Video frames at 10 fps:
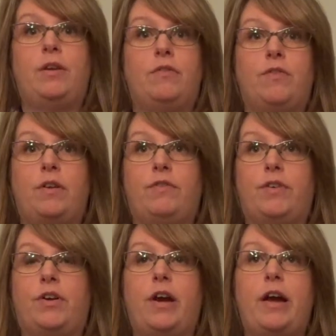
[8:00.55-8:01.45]
in front of a
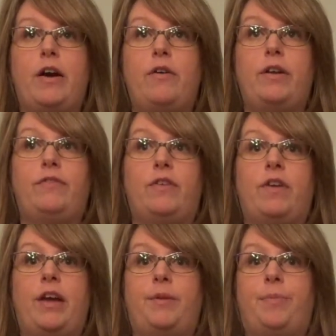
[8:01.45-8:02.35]
crowd. I've never
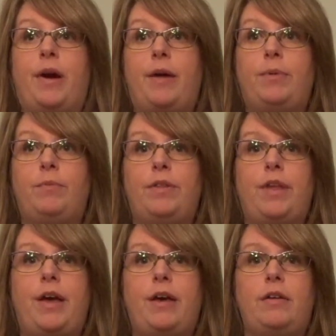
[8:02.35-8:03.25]
had a problem with
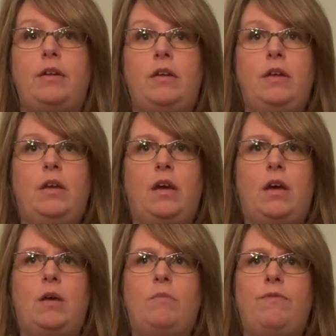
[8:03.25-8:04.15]
that.
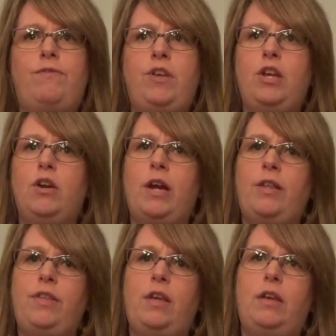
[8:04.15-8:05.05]
Fear, I
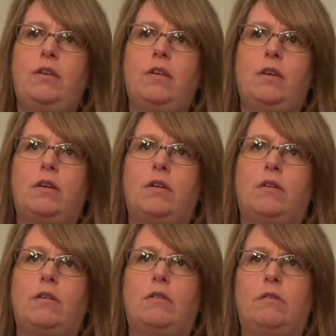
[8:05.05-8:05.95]
think,
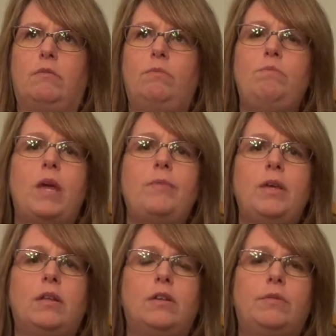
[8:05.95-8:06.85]
maybe
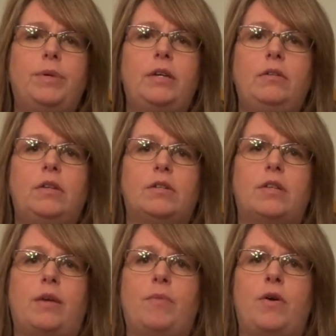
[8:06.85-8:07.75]
a little bit, because
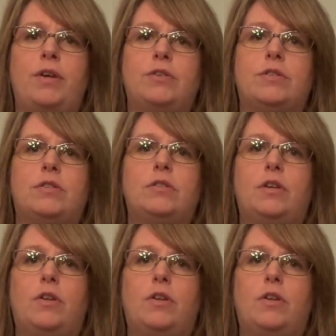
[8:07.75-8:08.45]
I'm always,